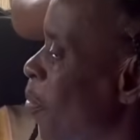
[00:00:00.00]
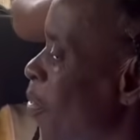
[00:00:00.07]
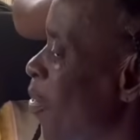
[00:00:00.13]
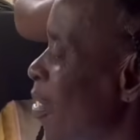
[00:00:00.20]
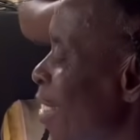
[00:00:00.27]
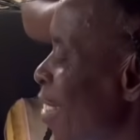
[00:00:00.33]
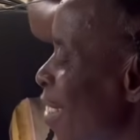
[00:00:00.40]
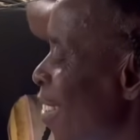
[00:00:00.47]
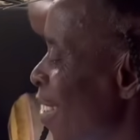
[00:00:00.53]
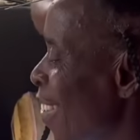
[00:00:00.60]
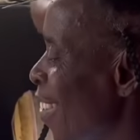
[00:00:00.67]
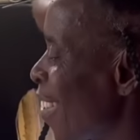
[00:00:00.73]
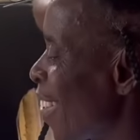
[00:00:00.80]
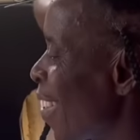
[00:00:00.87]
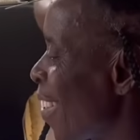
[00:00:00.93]
I look
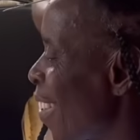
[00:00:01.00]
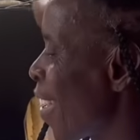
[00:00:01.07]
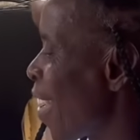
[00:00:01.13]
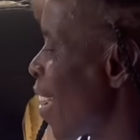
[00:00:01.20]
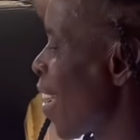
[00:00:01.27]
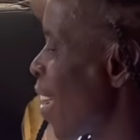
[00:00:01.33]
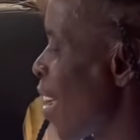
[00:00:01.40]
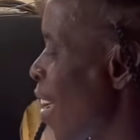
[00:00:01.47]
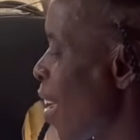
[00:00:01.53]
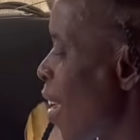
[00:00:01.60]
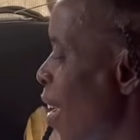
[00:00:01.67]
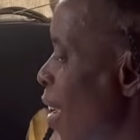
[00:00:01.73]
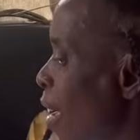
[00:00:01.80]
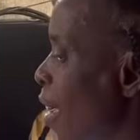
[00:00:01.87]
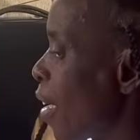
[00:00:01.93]
for Alyshia.
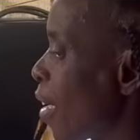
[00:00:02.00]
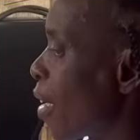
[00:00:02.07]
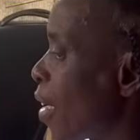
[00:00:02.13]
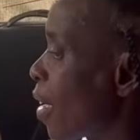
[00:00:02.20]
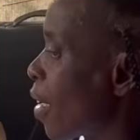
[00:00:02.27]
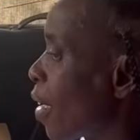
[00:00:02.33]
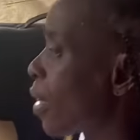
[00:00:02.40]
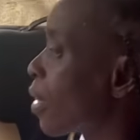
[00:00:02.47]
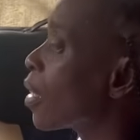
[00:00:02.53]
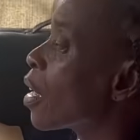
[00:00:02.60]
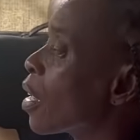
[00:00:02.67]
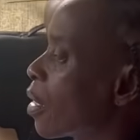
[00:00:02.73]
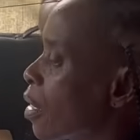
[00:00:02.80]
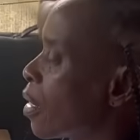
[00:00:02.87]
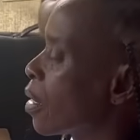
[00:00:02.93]
Alyshia, they in our room? Yes,
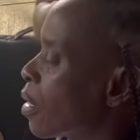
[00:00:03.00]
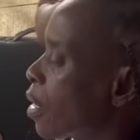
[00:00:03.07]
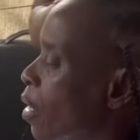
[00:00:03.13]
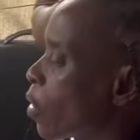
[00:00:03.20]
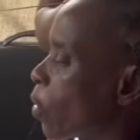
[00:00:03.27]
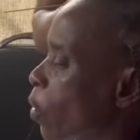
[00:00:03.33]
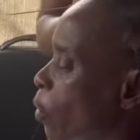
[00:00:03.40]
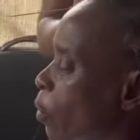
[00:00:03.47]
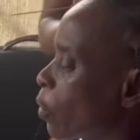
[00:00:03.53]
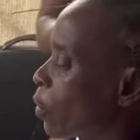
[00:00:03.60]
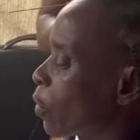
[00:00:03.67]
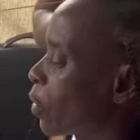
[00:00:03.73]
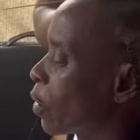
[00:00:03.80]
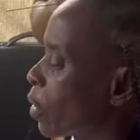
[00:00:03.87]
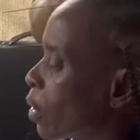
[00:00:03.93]
yes, yes.
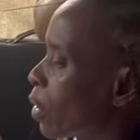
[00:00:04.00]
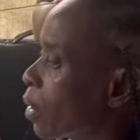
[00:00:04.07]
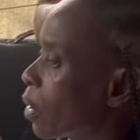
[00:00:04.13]
Mommy, yes.